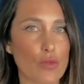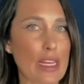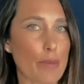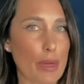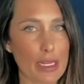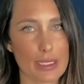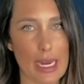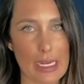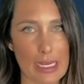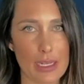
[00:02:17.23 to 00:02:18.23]

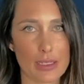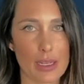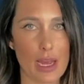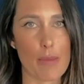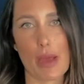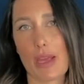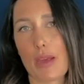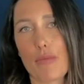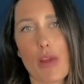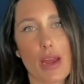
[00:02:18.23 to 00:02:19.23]
rehabilitating it and making
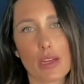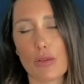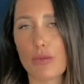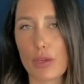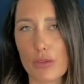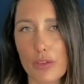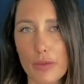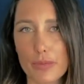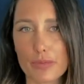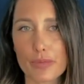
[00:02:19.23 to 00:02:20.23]
it brand new and
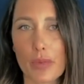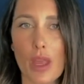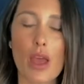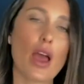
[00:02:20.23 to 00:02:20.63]
beautiful.